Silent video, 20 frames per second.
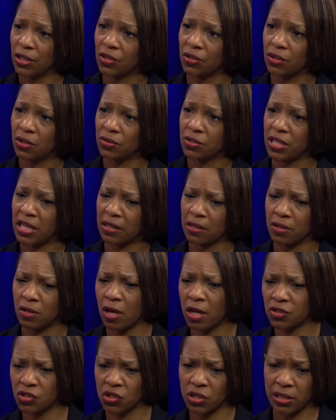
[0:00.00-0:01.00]
you know
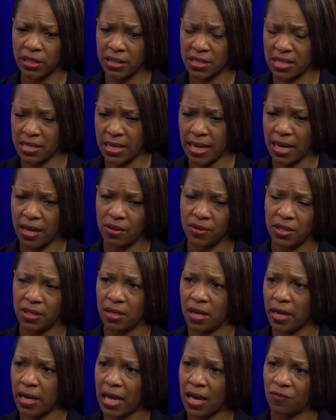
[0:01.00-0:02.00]
technologically sound and
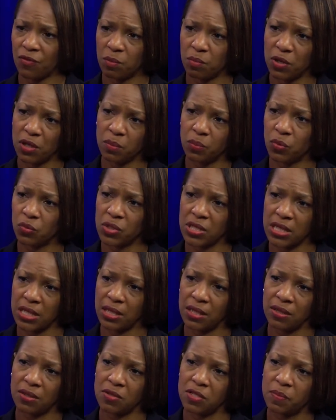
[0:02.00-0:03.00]
not having people
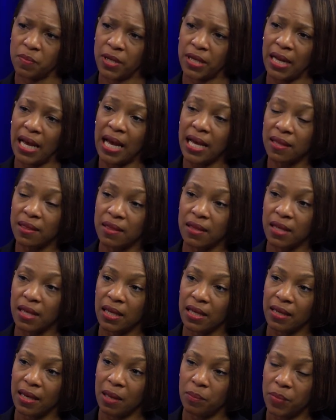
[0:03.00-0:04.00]
skills but i
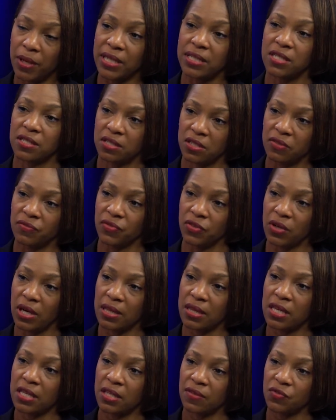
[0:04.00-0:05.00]
think i beg to differ i
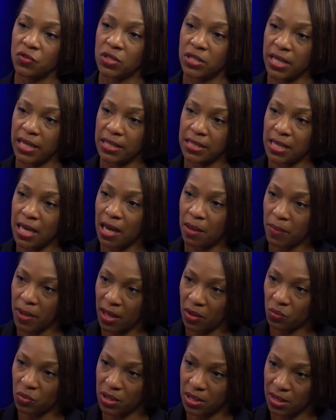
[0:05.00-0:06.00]
think if you take time
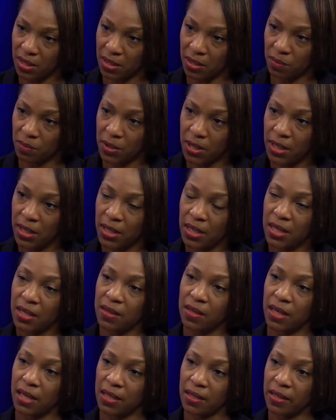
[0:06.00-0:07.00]
out with them
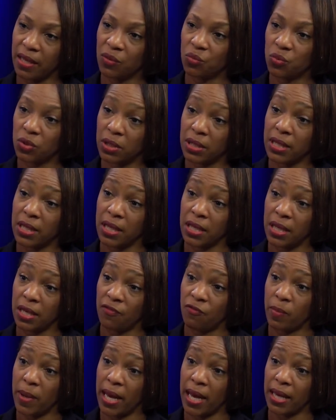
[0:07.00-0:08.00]
that they really can
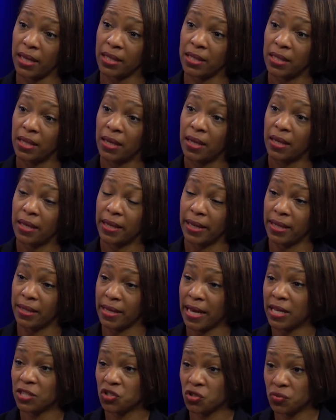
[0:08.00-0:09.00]
give back.
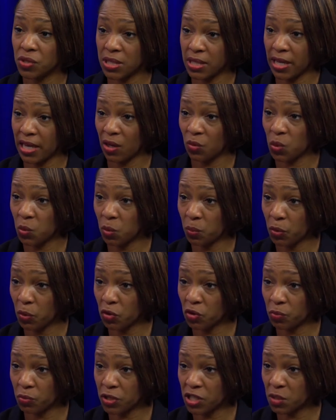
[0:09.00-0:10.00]
And as you said, we were
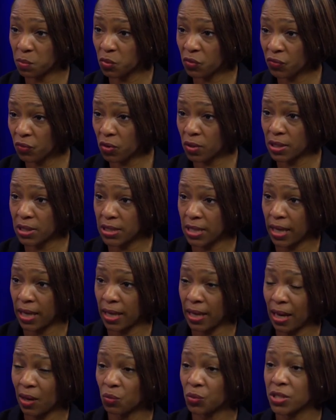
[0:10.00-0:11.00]
both principal for the
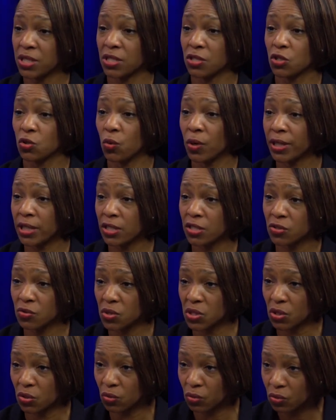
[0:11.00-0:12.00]
day. I went to 22
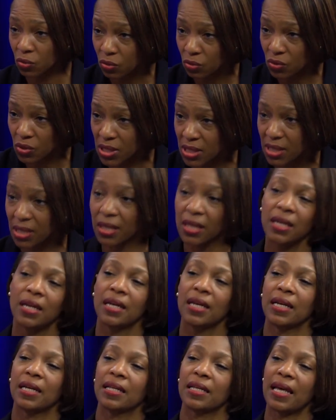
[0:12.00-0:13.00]
schools
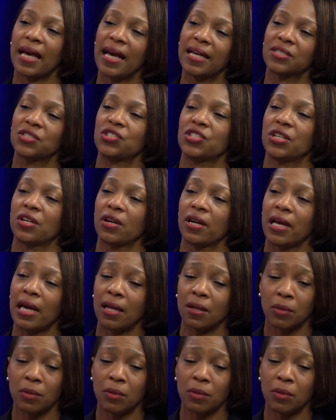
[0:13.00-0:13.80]
wow. last year,